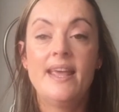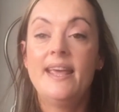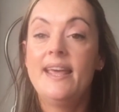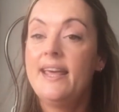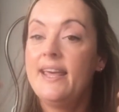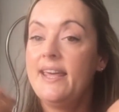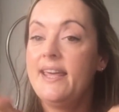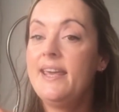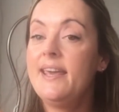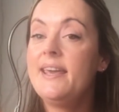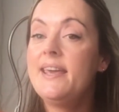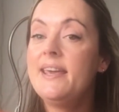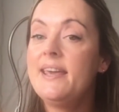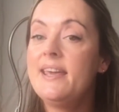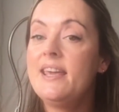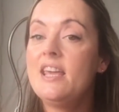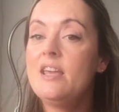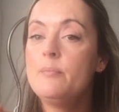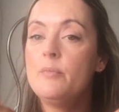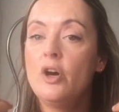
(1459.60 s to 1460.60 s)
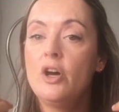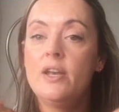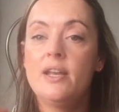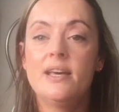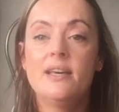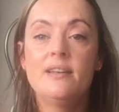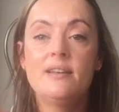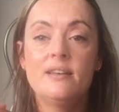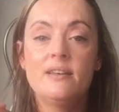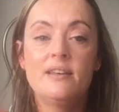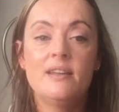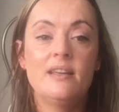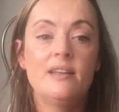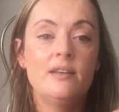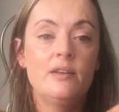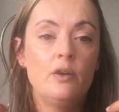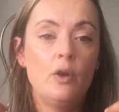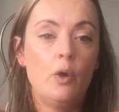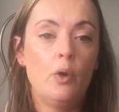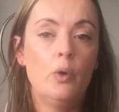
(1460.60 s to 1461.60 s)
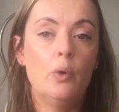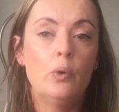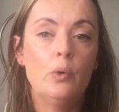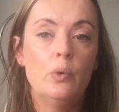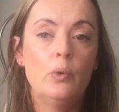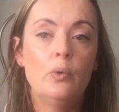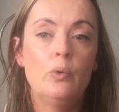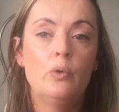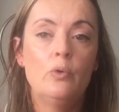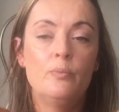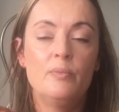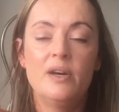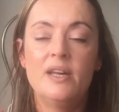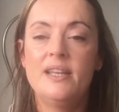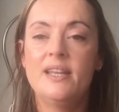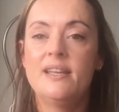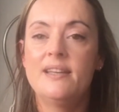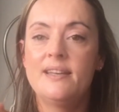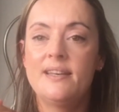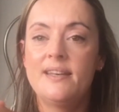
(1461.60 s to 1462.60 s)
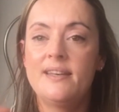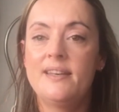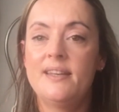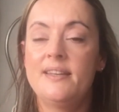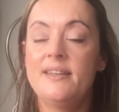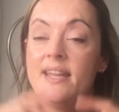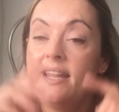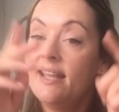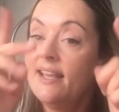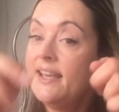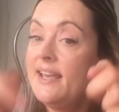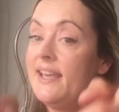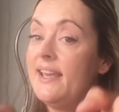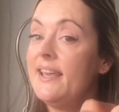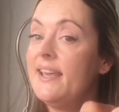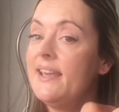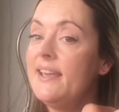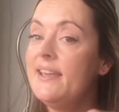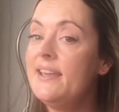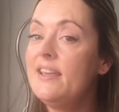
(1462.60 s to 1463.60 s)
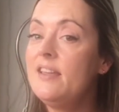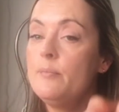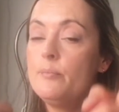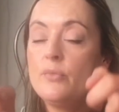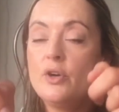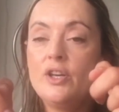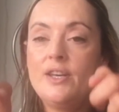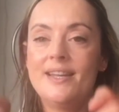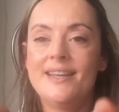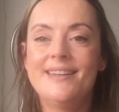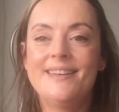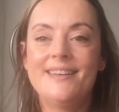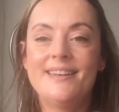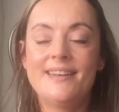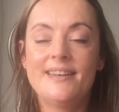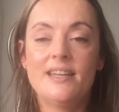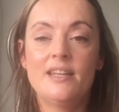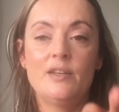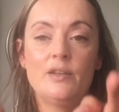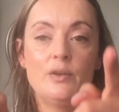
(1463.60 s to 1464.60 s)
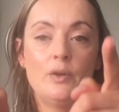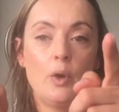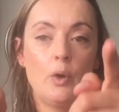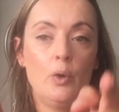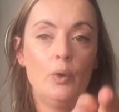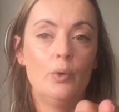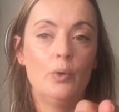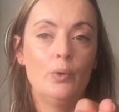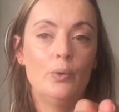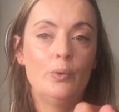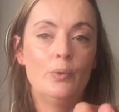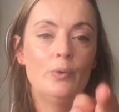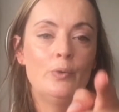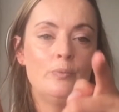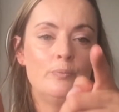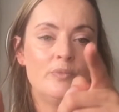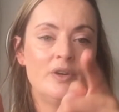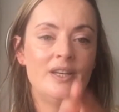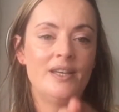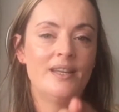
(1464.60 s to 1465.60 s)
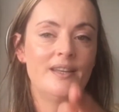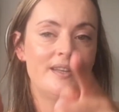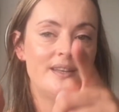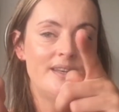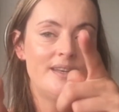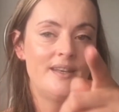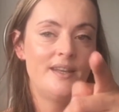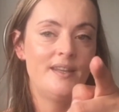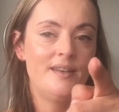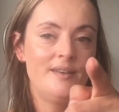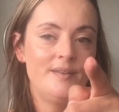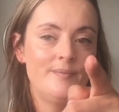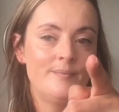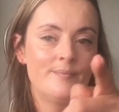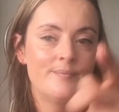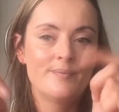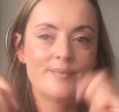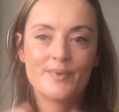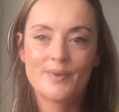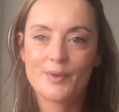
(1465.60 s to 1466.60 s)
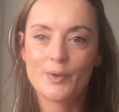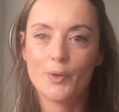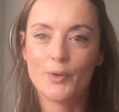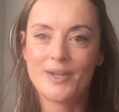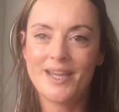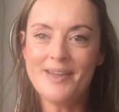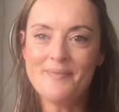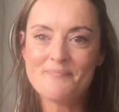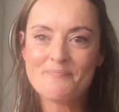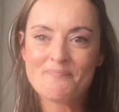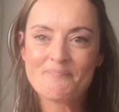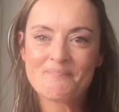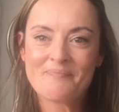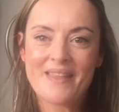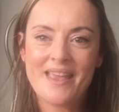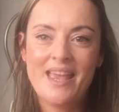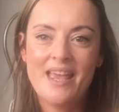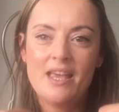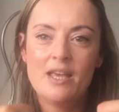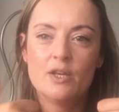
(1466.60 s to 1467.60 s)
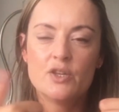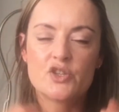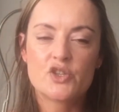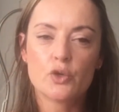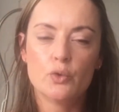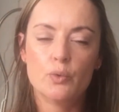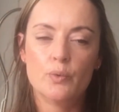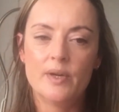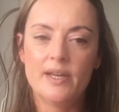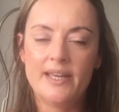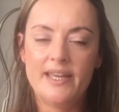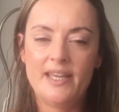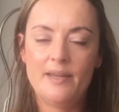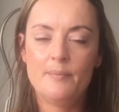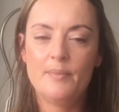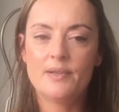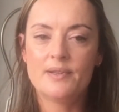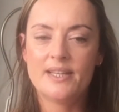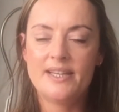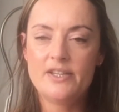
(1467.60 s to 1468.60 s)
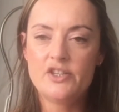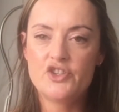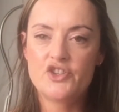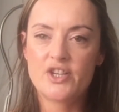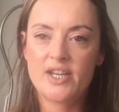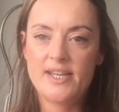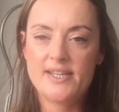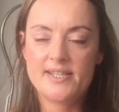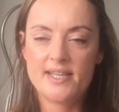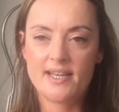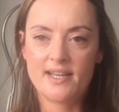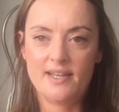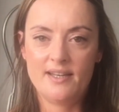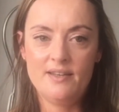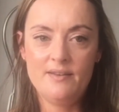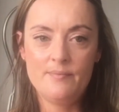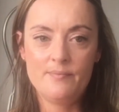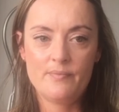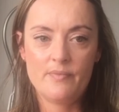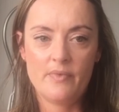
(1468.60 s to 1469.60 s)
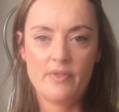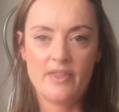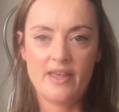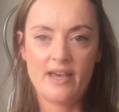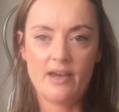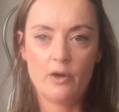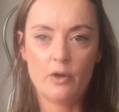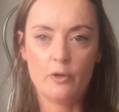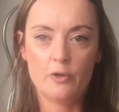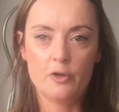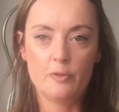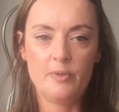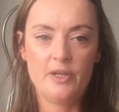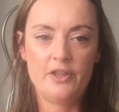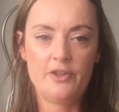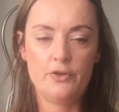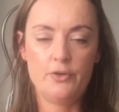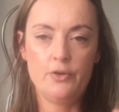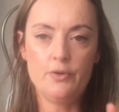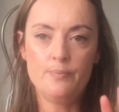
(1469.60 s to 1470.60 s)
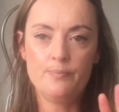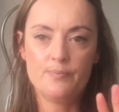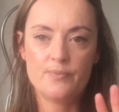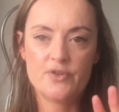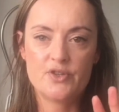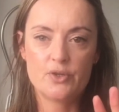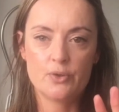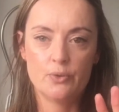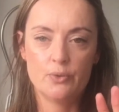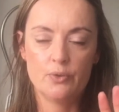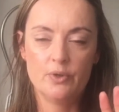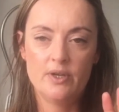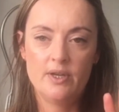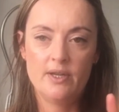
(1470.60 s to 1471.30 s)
He molannan ho molannan. He molannan ho molannan. Okay, so let's try singing that all the way through. So